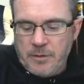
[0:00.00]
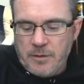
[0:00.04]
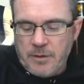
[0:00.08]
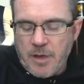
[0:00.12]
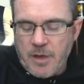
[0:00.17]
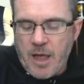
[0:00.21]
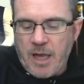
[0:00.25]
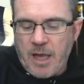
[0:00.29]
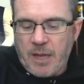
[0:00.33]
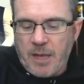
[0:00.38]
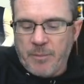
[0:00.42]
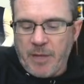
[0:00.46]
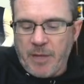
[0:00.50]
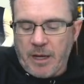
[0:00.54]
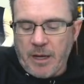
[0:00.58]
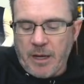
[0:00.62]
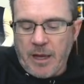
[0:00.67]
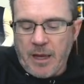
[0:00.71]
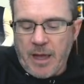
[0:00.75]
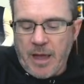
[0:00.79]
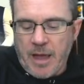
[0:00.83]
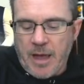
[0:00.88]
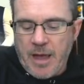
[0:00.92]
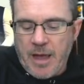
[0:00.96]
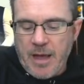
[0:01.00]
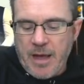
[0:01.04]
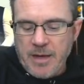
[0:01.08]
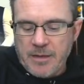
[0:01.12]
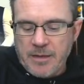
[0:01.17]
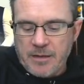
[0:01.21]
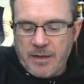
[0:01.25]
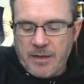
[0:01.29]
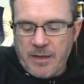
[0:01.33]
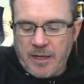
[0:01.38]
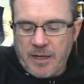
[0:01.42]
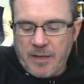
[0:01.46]
I can make a hat.
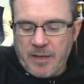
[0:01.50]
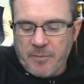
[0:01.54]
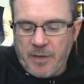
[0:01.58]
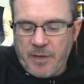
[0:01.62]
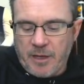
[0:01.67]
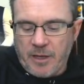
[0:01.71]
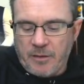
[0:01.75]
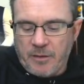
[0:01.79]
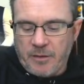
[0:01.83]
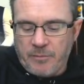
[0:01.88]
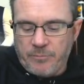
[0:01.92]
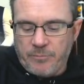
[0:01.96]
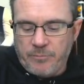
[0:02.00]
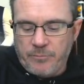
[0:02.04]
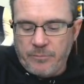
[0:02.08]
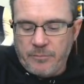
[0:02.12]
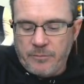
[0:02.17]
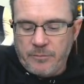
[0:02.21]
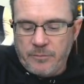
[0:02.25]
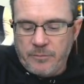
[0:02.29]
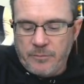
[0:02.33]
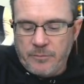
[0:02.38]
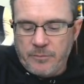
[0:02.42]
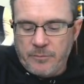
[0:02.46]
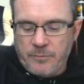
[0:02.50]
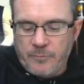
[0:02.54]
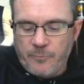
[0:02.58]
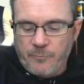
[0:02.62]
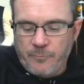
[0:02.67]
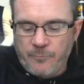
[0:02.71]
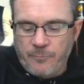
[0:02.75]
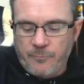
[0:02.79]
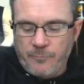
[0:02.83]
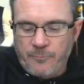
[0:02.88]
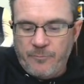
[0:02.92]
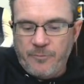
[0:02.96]
I can make a
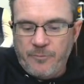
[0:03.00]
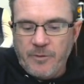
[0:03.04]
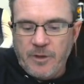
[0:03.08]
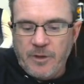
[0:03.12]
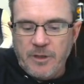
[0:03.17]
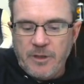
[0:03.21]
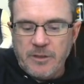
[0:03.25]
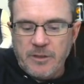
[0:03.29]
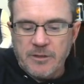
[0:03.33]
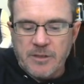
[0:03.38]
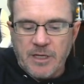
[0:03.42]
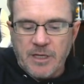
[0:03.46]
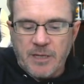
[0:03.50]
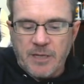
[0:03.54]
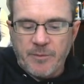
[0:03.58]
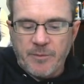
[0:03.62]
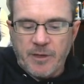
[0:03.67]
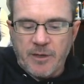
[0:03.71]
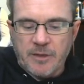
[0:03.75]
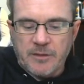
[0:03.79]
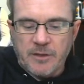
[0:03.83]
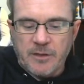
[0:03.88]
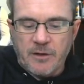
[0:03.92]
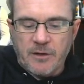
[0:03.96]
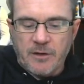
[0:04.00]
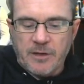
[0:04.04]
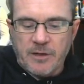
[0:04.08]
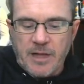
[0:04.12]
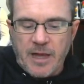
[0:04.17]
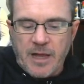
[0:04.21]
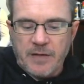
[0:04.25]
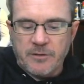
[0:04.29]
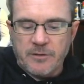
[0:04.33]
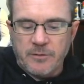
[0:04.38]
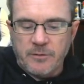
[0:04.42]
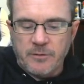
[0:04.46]
fish. I can make a
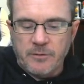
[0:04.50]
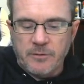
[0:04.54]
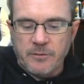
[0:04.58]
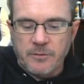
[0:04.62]
pterodactyl.